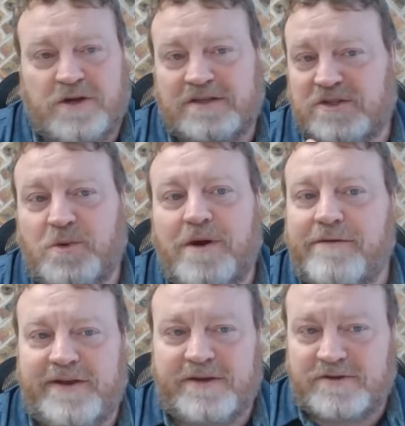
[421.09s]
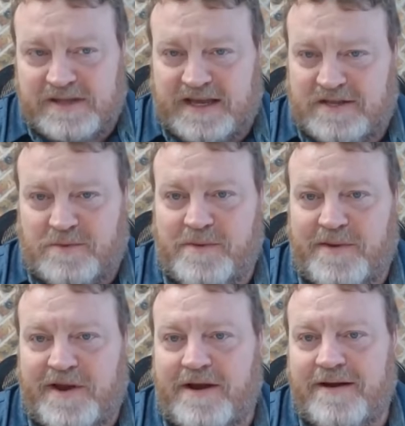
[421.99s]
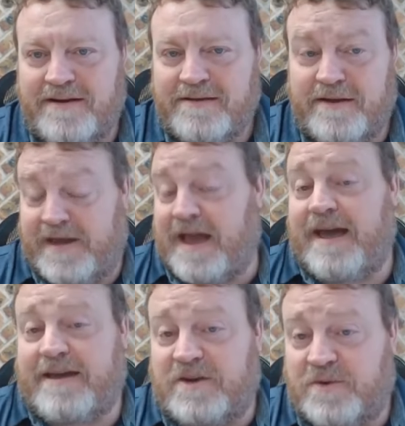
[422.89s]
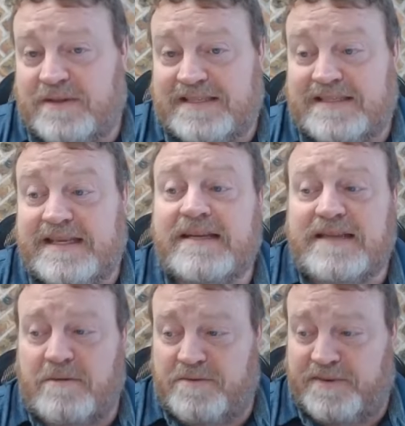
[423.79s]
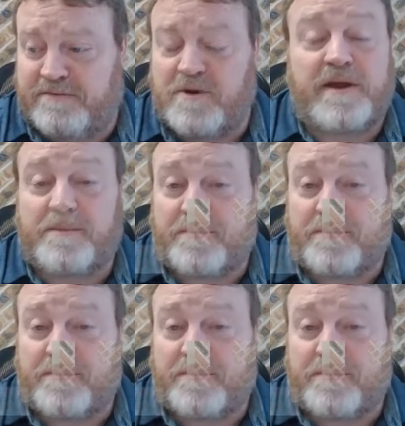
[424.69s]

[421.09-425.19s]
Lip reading: took us 12 years to get to where we are. If AI can do it in 6, I would be really